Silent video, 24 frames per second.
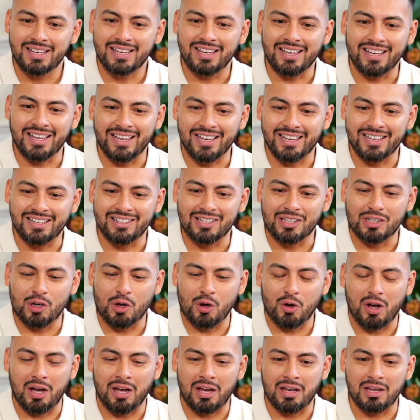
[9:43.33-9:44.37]
And,
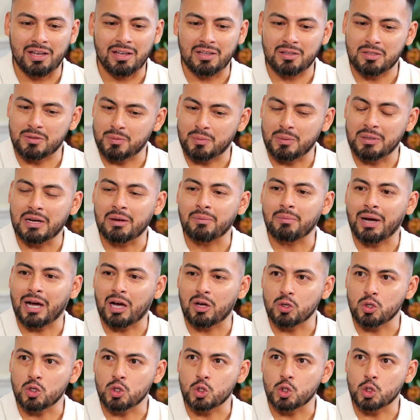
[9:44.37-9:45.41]
it's been
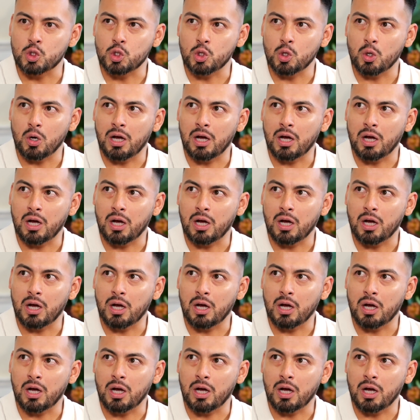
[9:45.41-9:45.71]
about